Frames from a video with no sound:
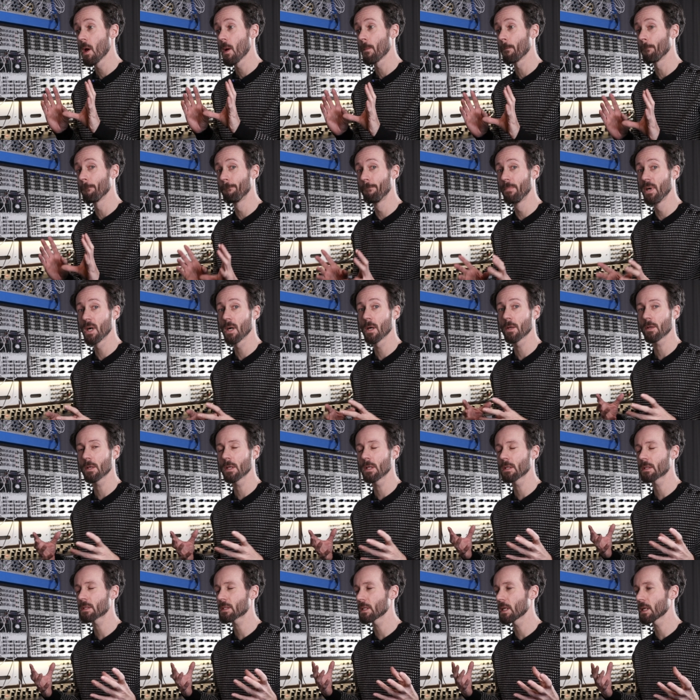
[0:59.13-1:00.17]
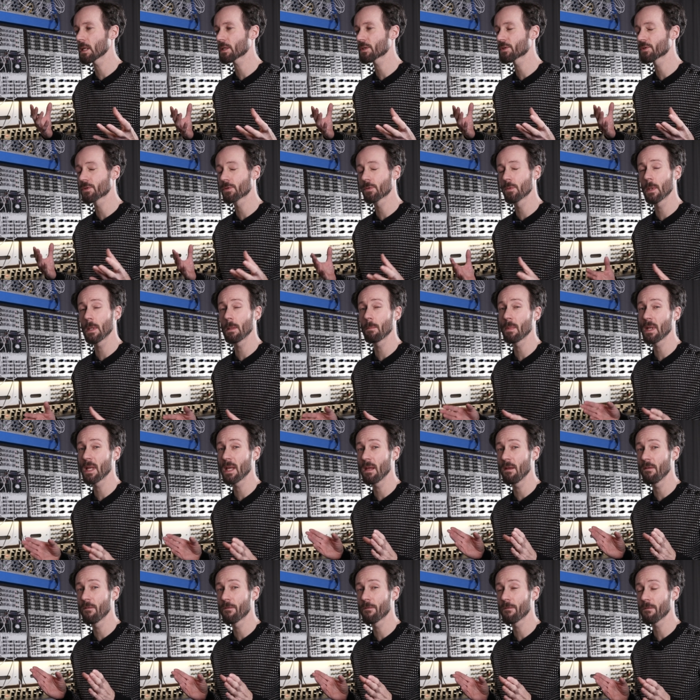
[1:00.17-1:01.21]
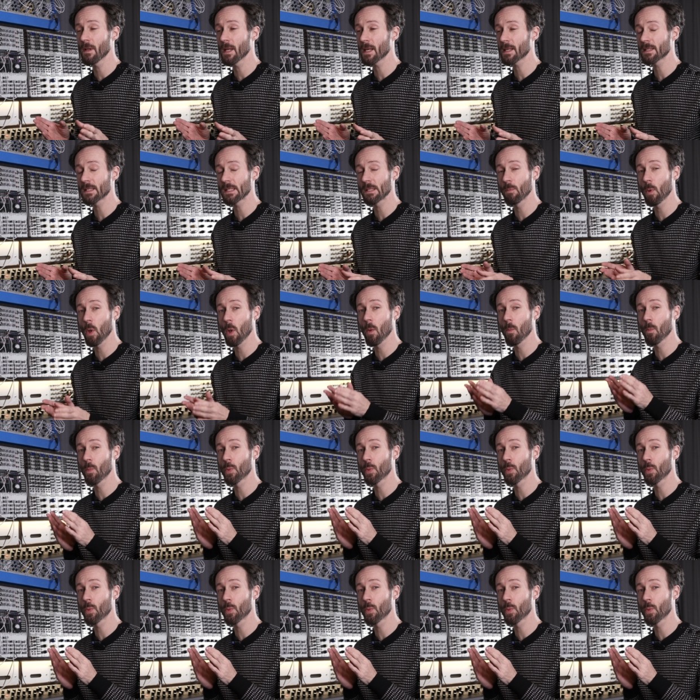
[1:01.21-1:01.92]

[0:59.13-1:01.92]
but it's extremely flexible,